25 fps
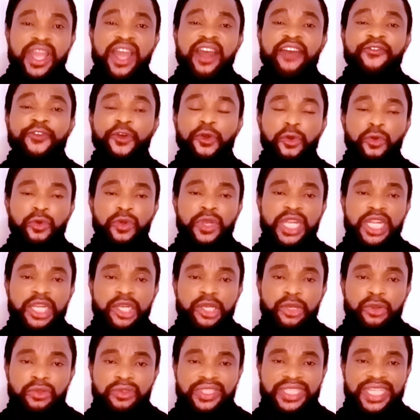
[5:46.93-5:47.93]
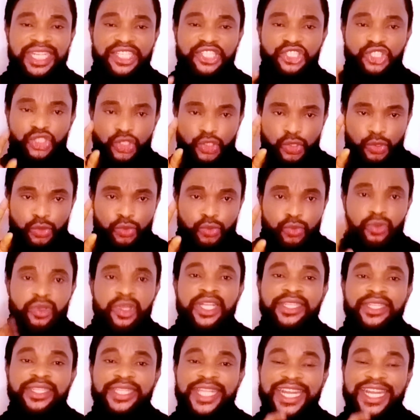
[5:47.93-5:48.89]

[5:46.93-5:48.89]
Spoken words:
We have only looked at two.